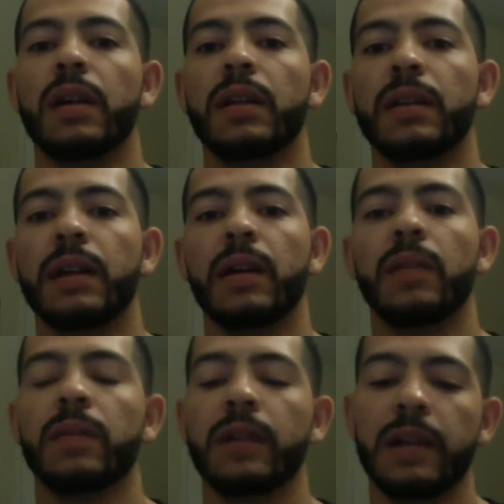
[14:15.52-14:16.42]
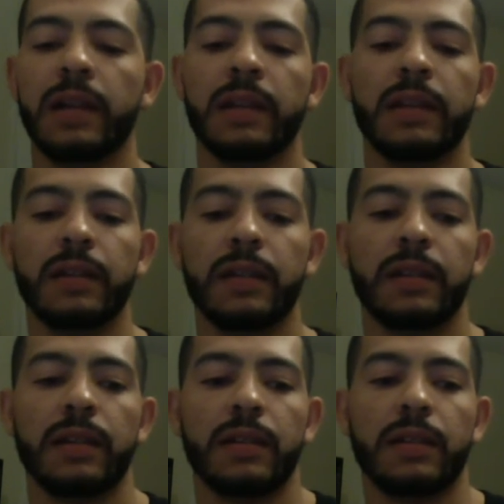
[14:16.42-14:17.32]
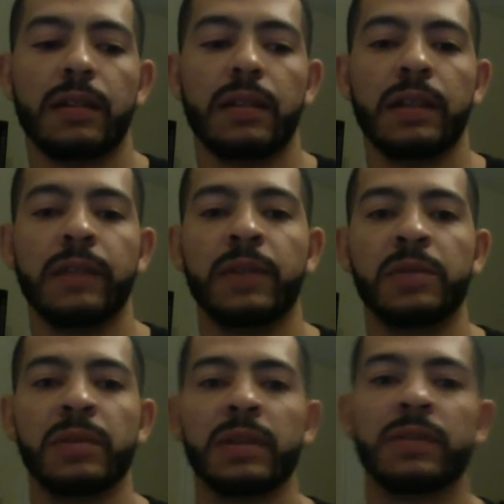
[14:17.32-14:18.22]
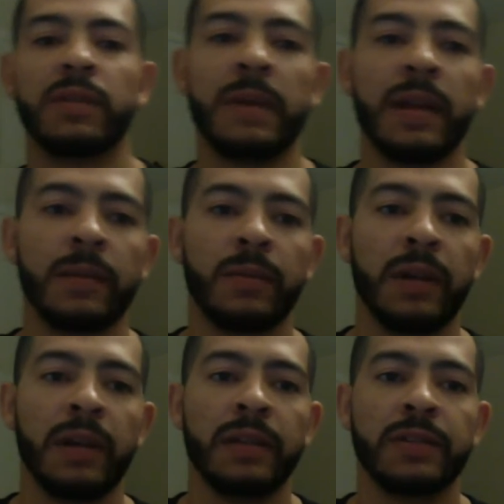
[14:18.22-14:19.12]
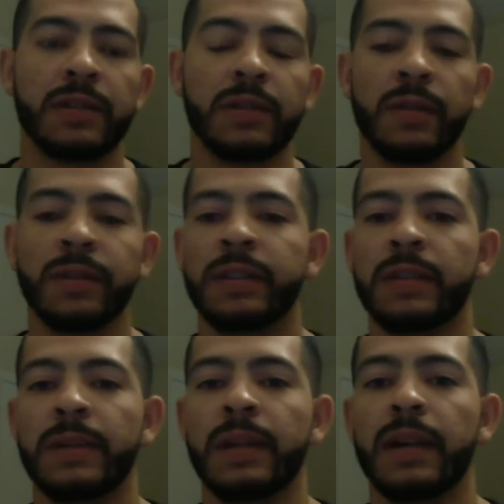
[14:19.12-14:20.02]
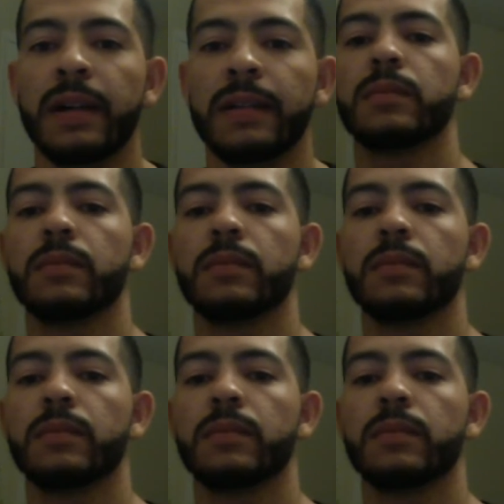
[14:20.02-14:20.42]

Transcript: Now, an individual with a traumatic brain injury, or TBI,